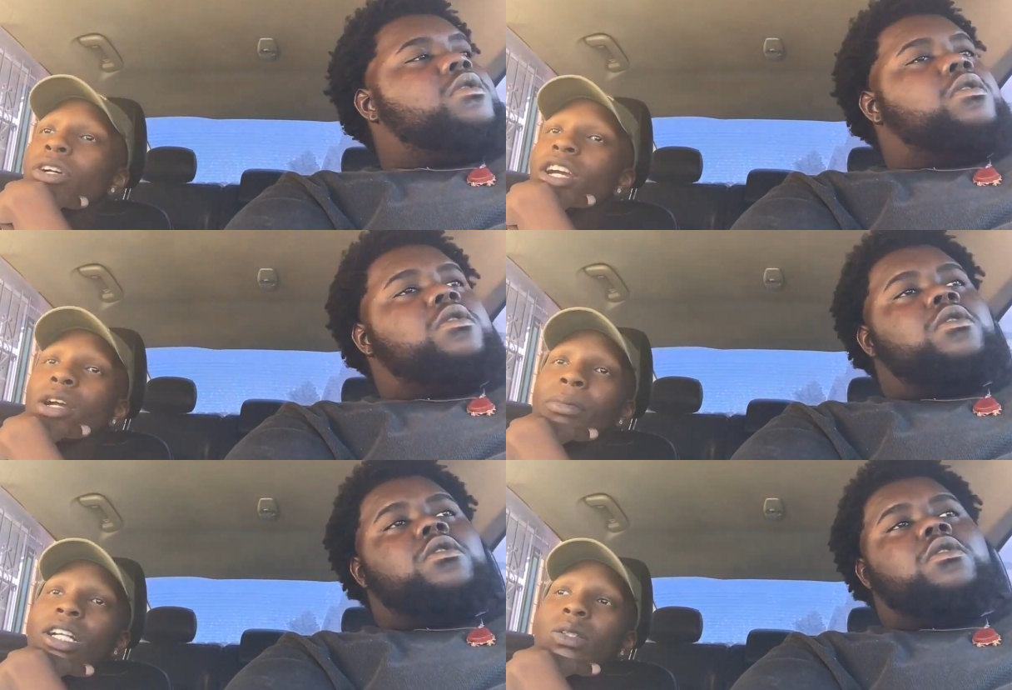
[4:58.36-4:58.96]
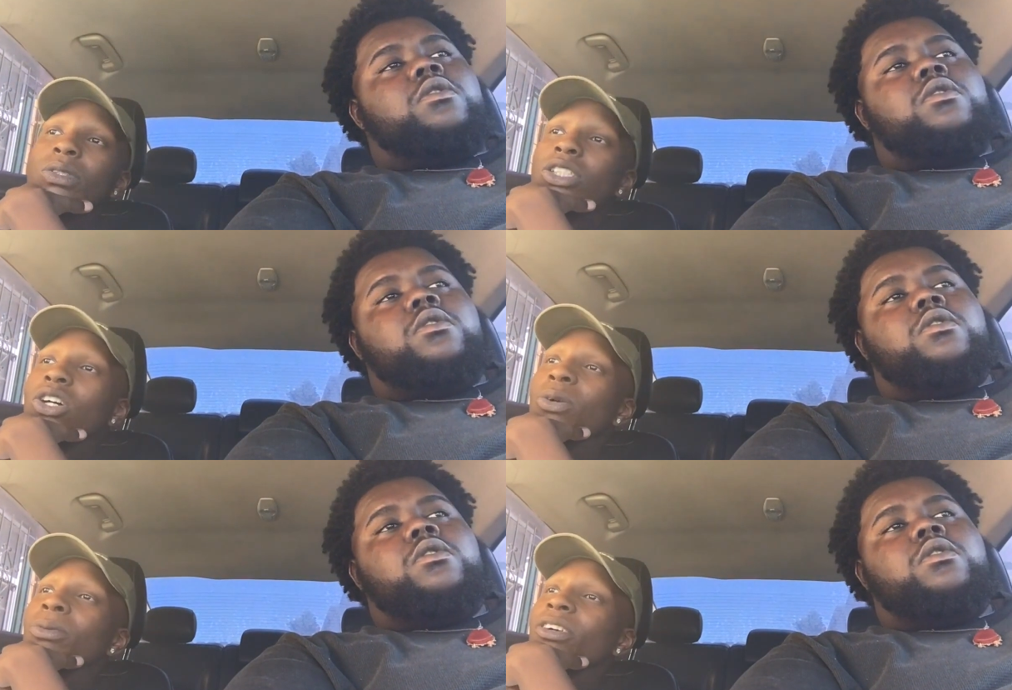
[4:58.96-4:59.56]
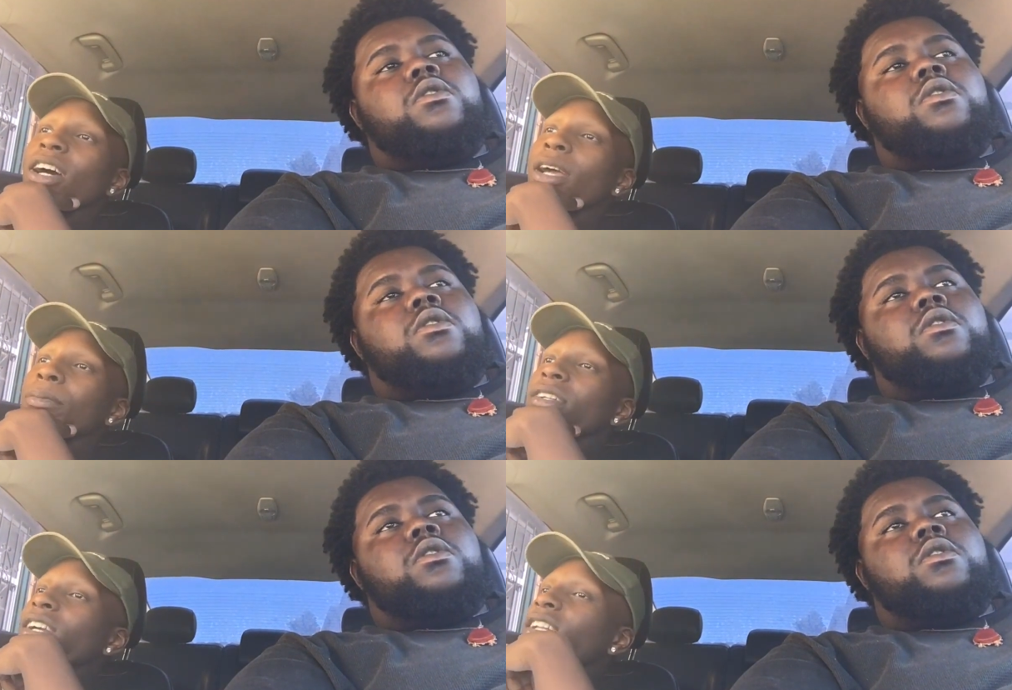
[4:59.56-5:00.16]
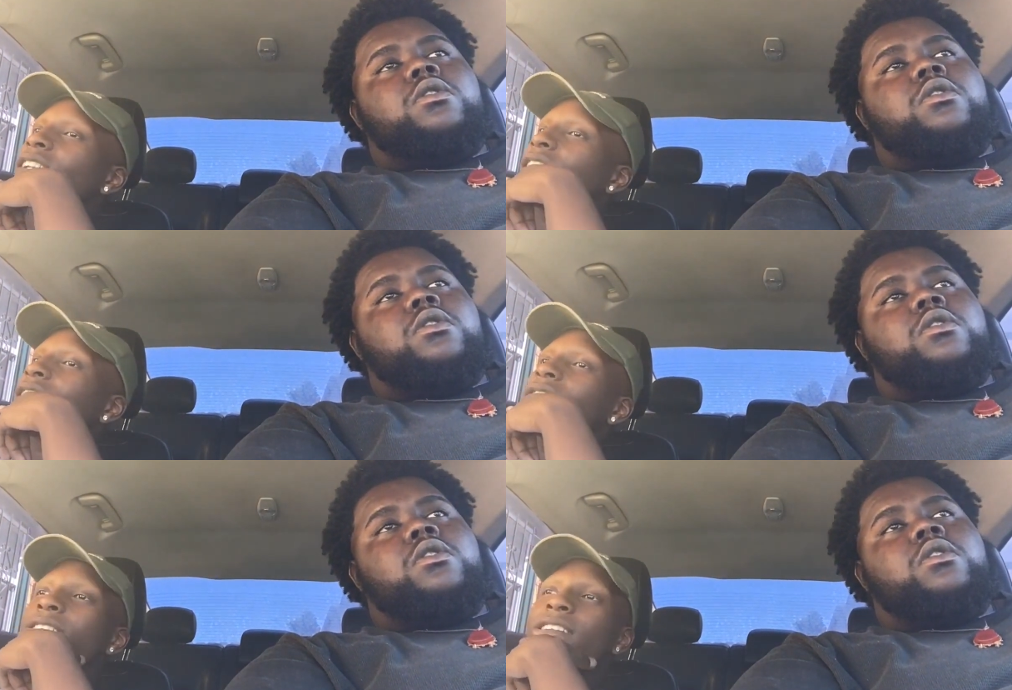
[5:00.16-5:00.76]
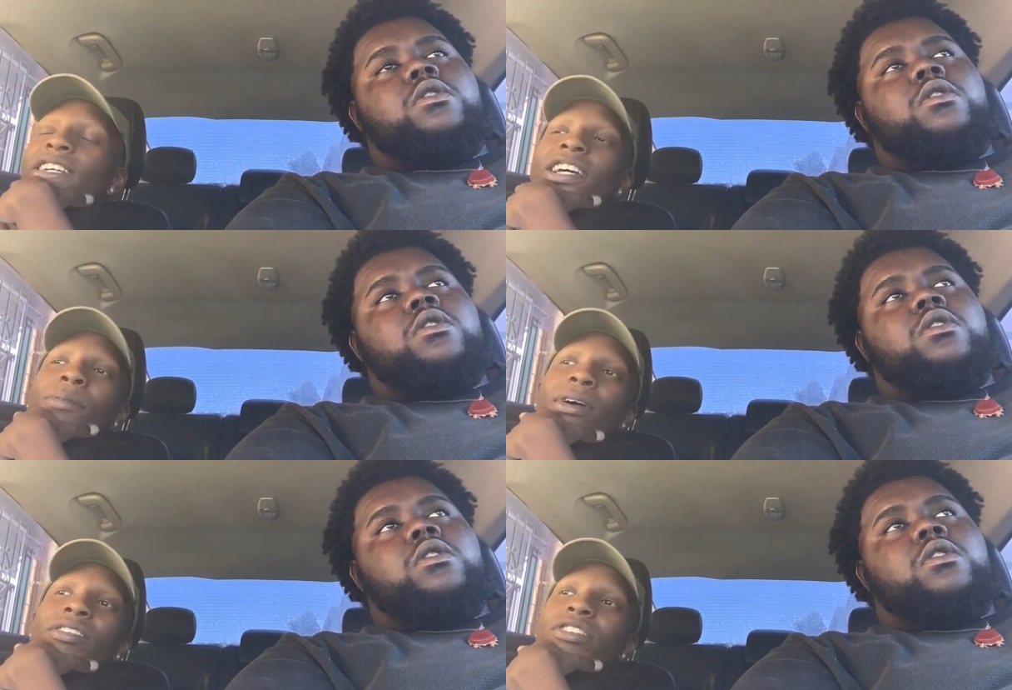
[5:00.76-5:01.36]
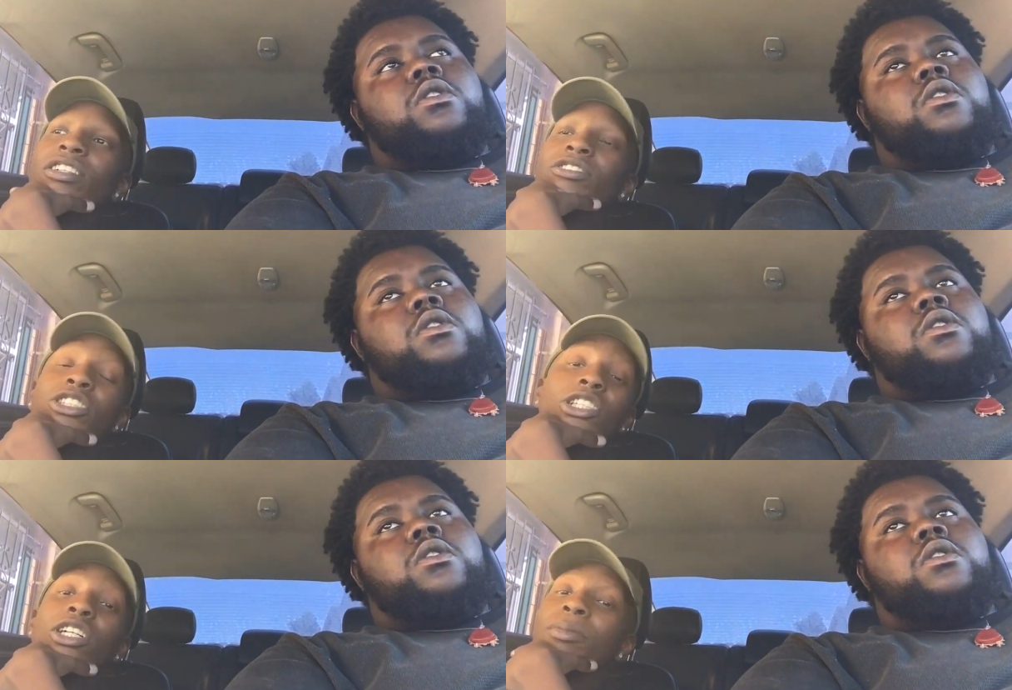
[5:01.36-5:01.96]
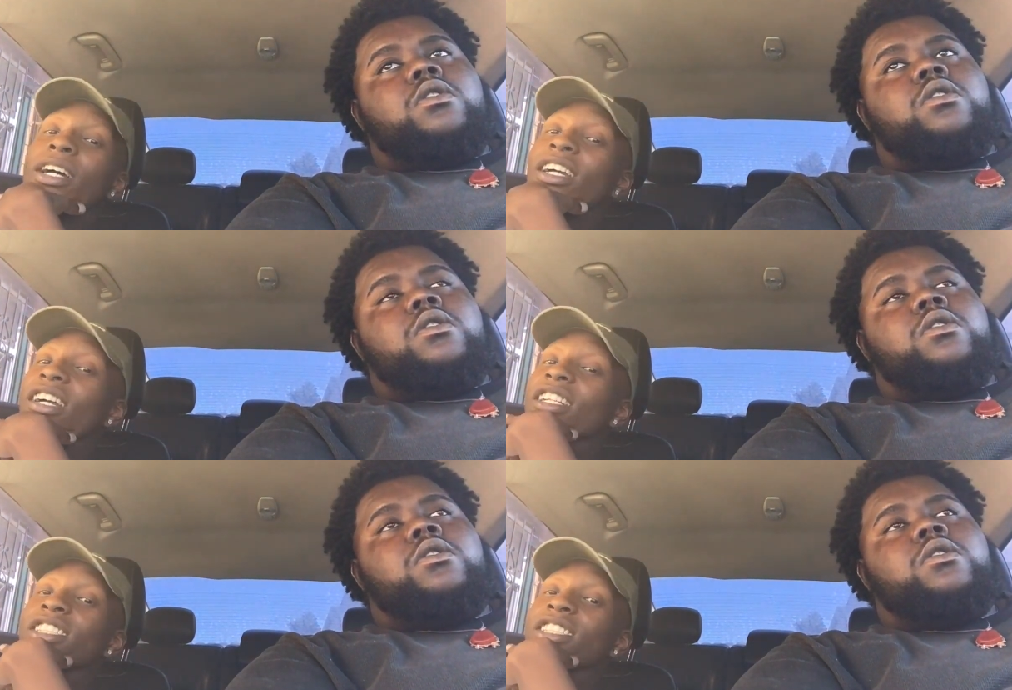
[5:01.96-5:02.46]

Speaker 1: everybody was over hyping that nigga. My favorite song by Gunna,